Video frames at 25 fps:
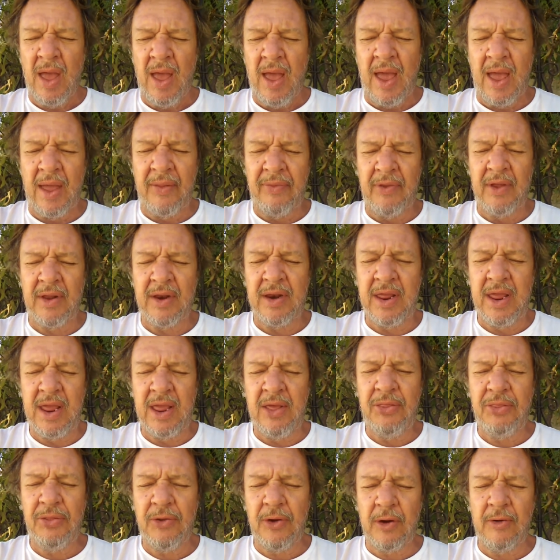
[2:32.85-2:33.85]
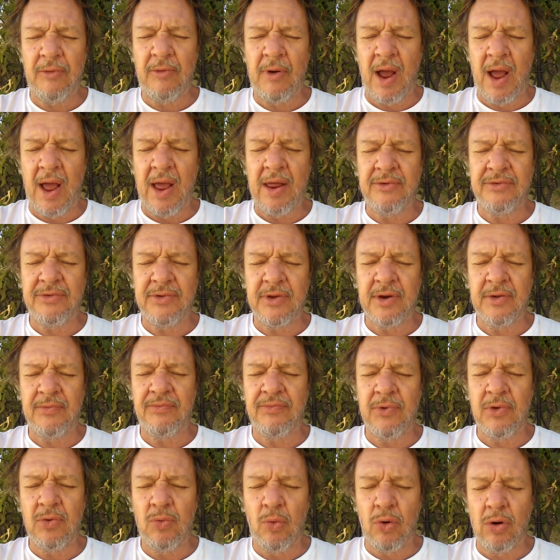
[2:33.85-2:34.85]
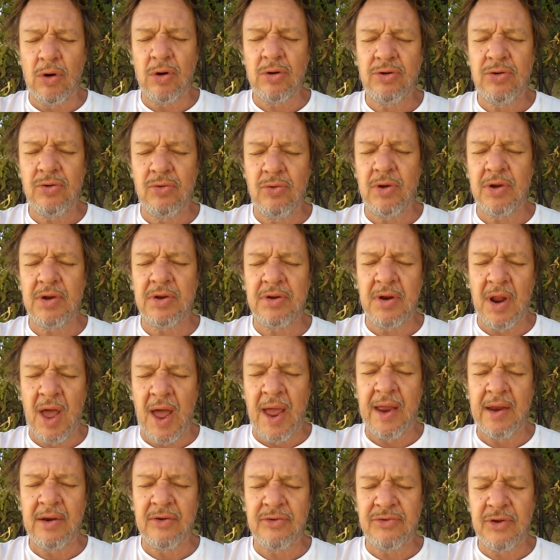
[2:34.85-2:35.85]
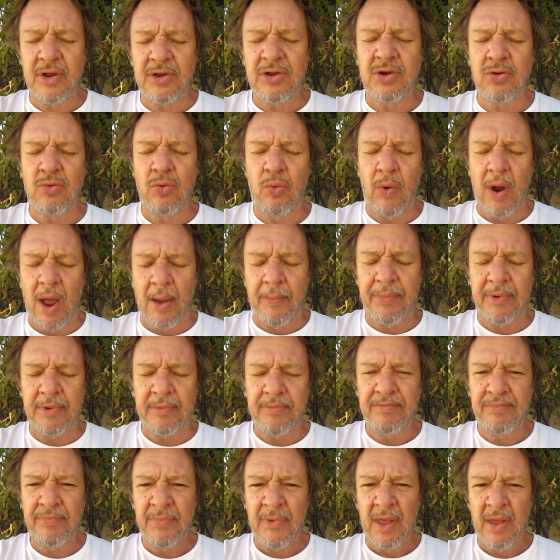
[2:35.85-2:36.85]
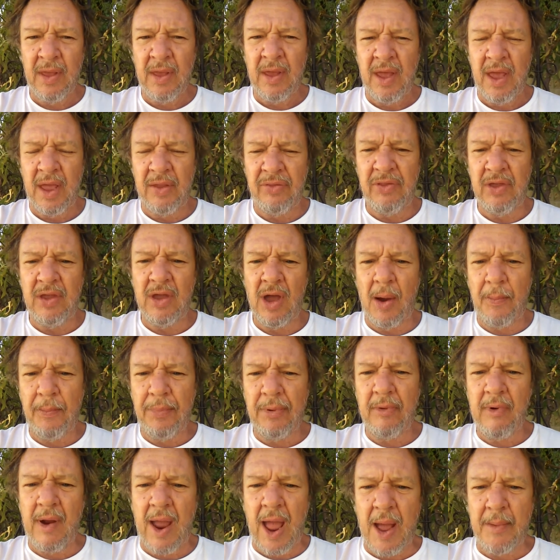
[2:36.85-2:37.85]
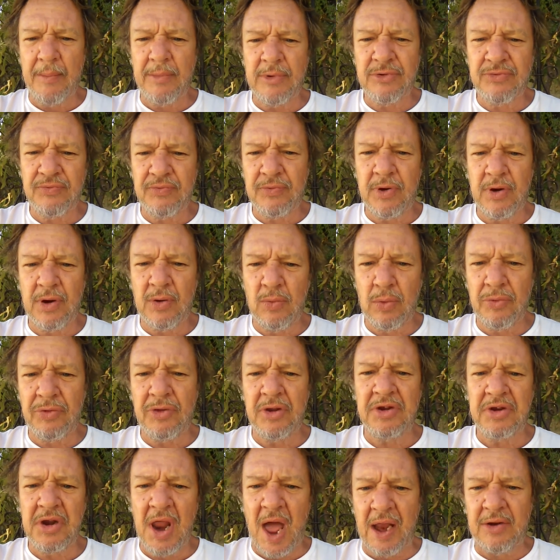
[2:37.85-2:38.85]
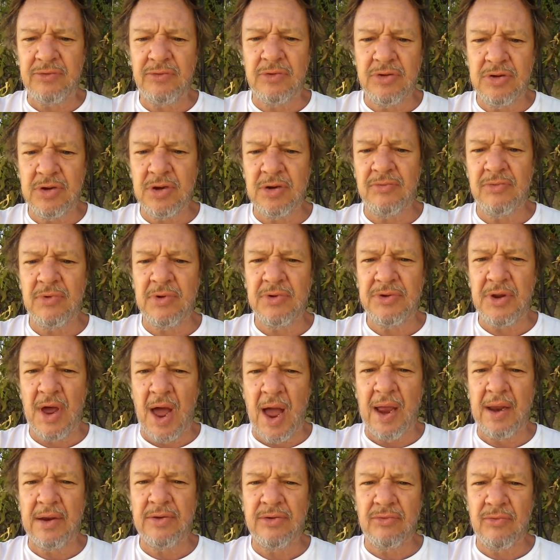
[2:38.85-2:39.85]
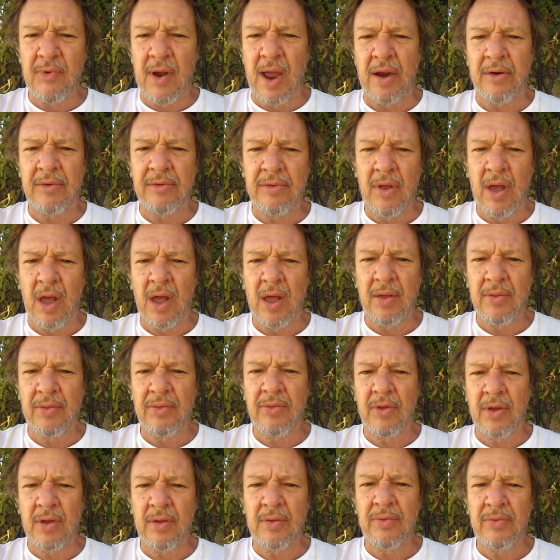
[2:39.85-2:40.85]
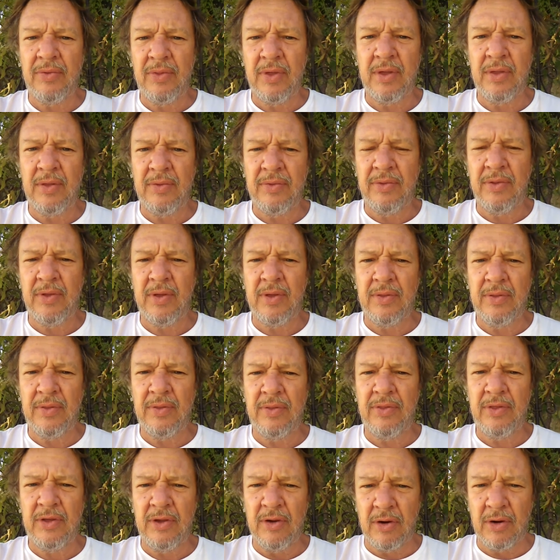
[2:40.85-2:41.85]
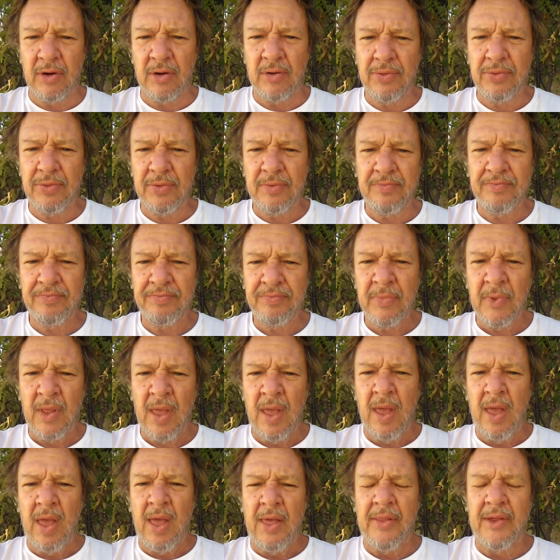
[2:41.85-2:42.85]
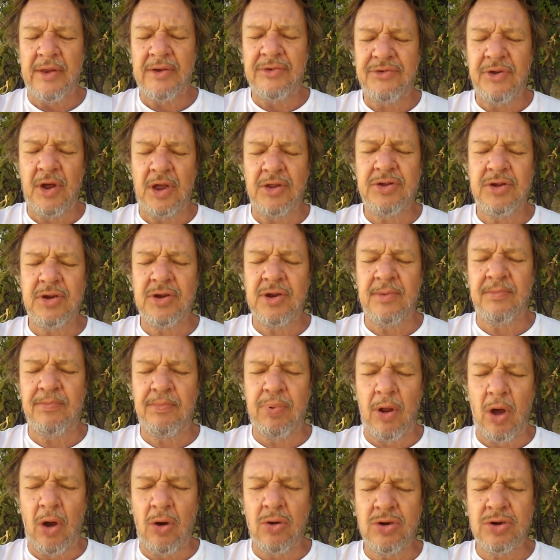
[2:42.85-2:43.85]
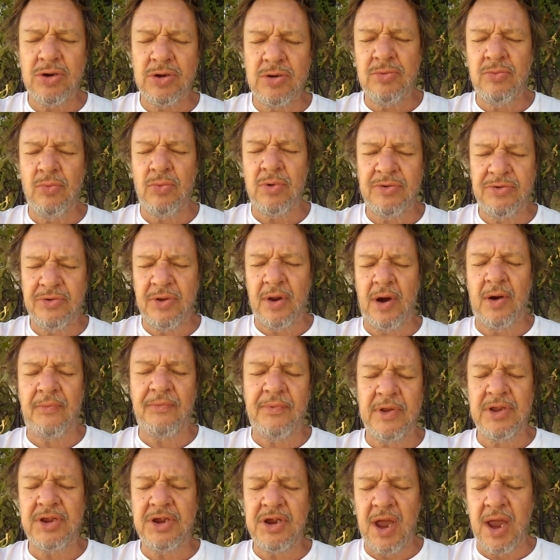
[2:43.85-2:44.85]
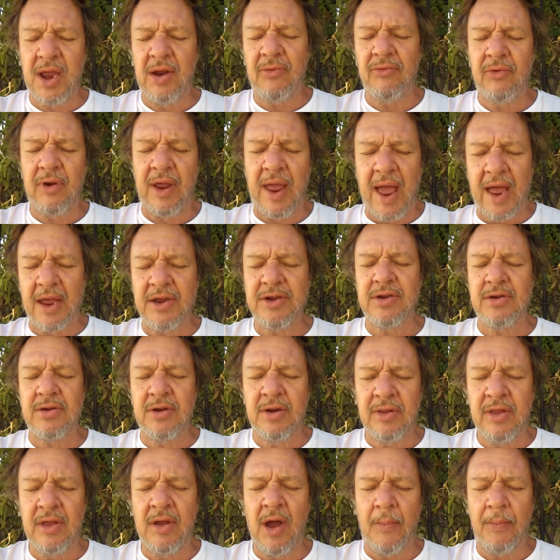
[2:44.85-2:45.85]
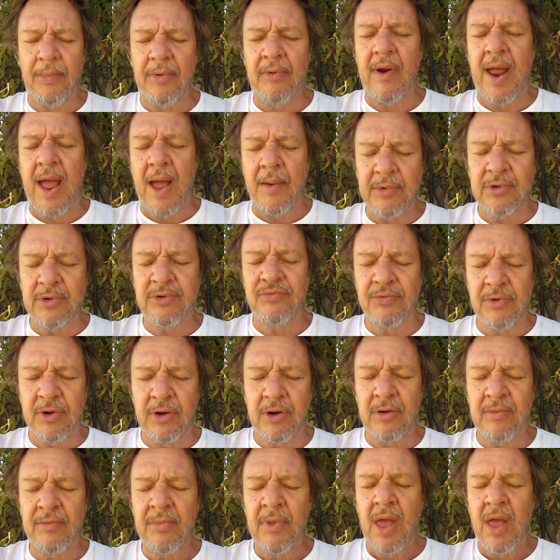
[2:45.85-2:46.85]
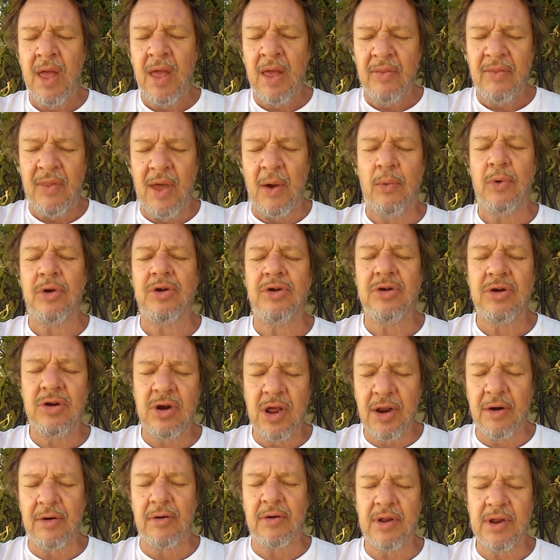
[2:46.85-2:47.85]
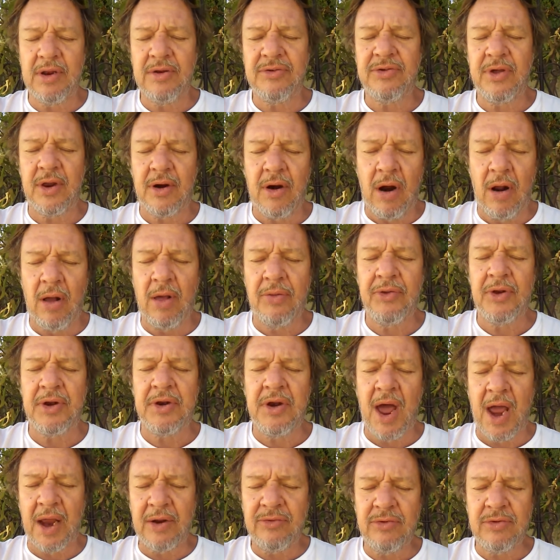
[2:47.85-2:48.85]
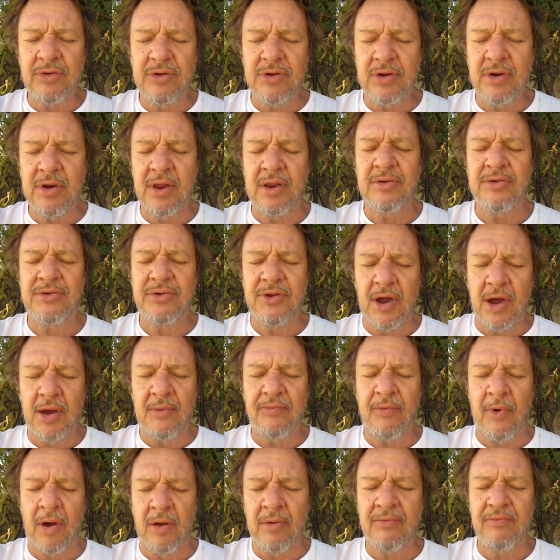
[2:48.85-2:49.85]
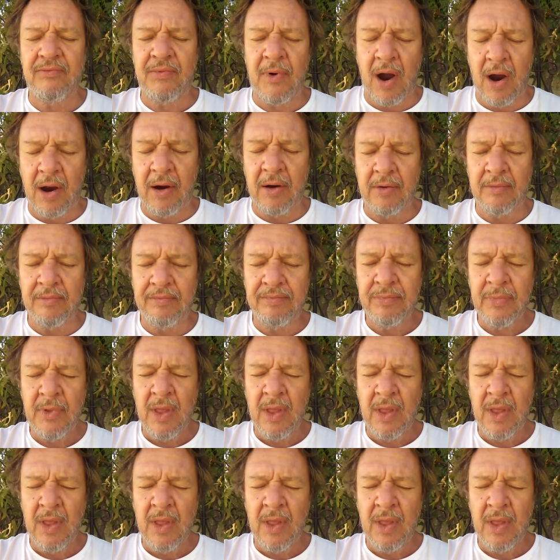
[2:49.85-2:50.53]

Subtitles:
And that he theorized that if you were to ignite such a weapon in the upper atmosphere where the nitrogen resides around the earth, that such an implosion would set up a chain reaction in the upper atmosphere that would literally set all the nitrogen itself on fire,